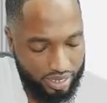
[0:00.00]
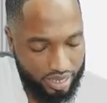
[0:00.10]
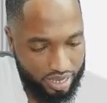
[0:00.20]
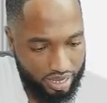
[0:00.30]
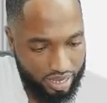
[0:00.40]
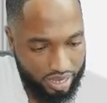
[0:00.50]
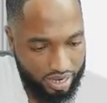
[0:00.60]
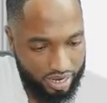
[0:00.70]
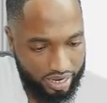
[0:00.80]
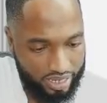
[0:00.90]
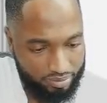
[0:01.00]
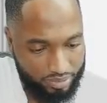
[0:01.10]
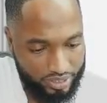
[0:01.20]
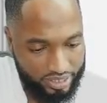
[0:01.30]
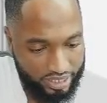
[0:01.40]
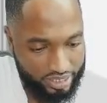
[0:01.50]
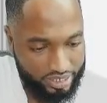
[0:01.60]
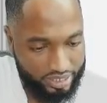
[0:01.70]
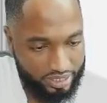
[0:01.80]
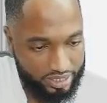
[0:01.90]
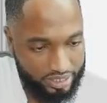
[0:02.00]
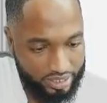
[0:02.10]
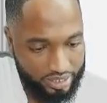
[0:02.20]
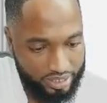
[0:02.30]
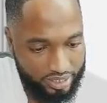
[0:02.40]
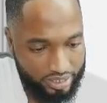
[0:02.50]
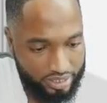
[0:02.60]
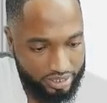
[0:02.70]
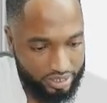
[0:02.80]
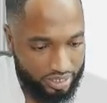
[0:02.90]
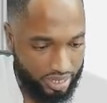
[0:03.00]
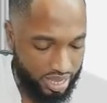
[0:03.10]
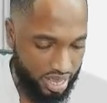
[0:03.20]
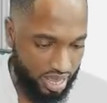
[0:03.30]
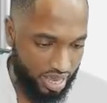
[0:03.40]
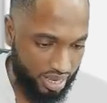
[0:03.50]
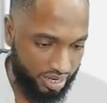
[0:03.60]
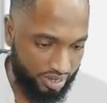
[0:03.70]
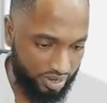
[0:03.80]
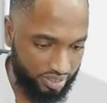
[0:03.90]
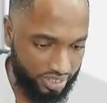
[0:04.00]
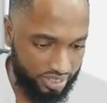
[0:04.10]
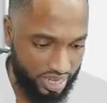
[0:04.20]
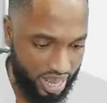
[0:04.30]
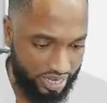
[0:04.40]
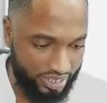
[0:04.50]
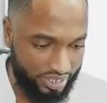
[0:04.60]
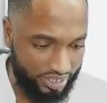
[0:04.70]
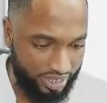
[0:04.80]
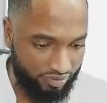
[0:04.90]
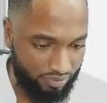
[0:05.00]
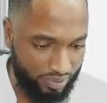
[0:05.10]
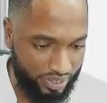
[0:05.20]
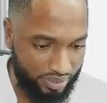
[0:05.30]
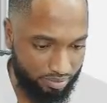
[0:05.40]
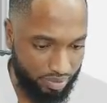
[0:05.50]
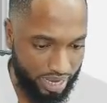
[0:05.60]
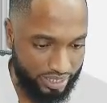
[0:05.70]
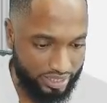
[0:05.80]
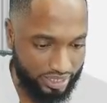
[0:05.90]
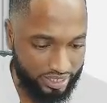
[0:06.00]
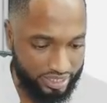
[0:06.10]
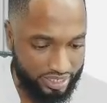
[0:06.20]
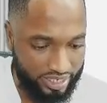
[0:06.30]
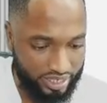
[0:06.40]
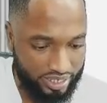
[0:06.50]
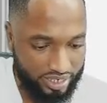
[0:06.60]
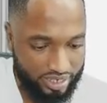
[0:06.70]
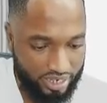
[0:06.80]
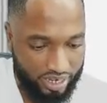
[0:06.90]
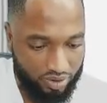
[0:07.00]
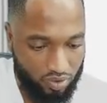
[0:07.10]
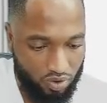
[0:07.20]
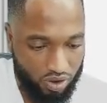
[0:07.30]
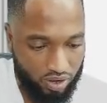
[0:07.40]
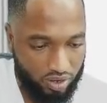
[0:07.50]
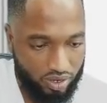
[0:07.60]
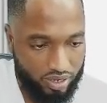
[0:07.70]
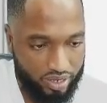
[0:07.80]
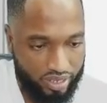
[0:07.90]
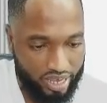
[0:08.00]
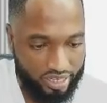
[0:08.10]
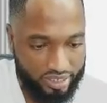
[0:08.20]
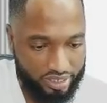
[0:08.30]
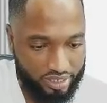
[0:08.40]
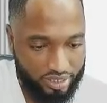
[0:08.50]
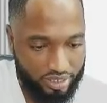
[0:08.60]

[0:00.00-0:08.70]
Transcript: and I get my 6, and does this add to give me back 16 in all? Yes.